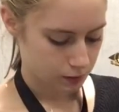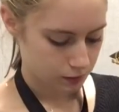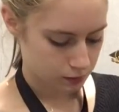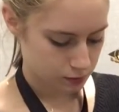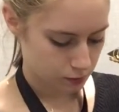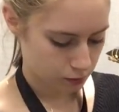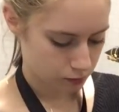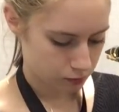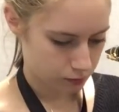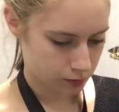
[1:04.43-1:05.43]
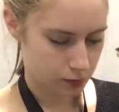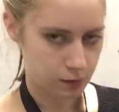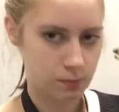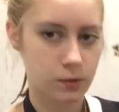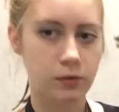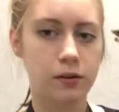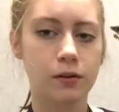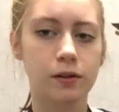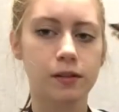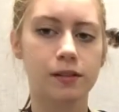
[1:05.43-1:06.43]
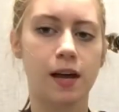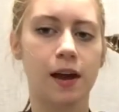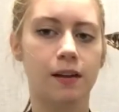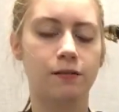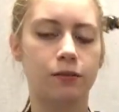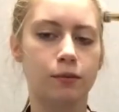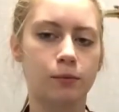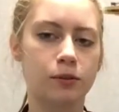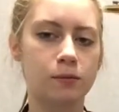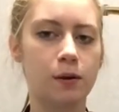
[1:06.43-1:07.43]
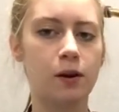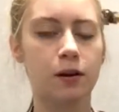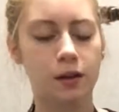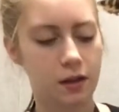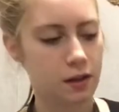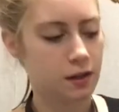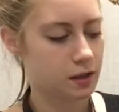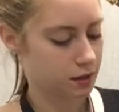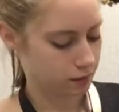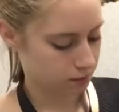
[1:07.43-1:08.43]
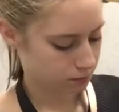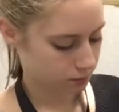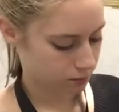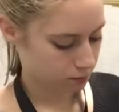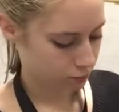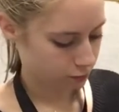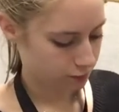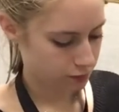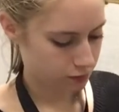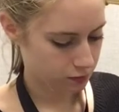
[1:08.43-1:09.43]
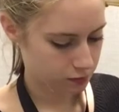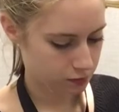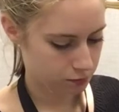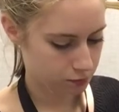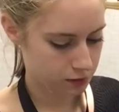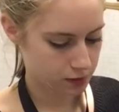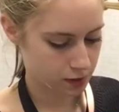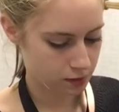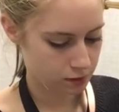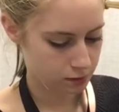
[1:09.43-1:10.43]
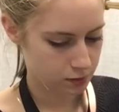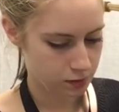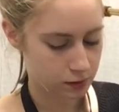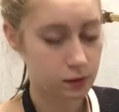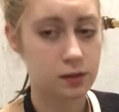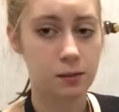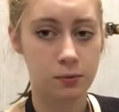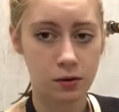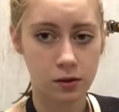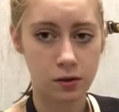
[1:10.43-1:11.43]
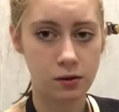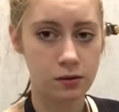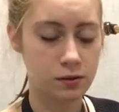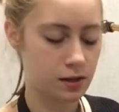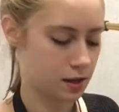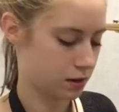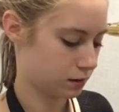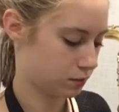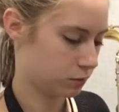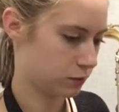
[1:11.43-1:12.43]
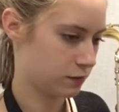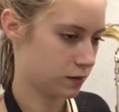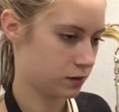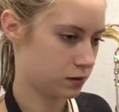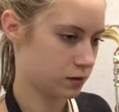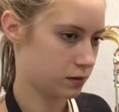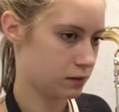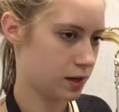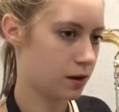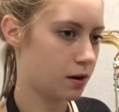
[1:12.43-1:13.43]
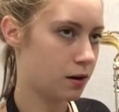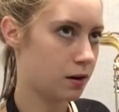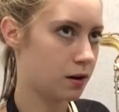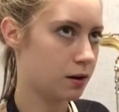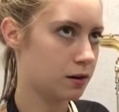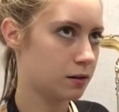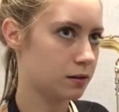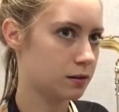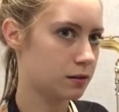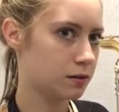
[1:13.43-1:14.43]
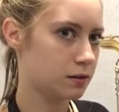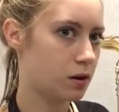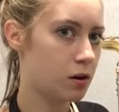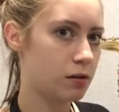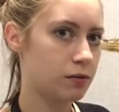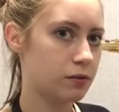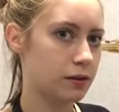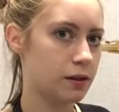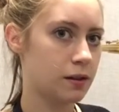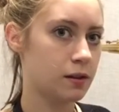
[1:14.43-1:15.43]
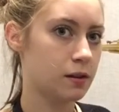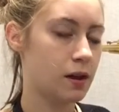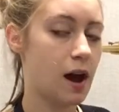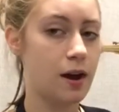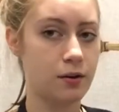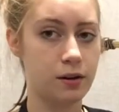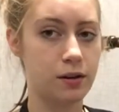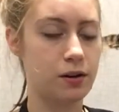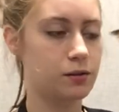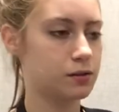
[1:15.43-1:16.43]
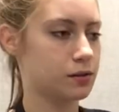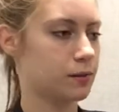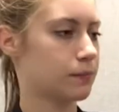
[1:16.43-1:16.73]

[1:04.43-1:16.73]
So you'll notice that for the most part, the more fingers you put down, the deeper it goes, and the more fingers you take off, the higher it goes.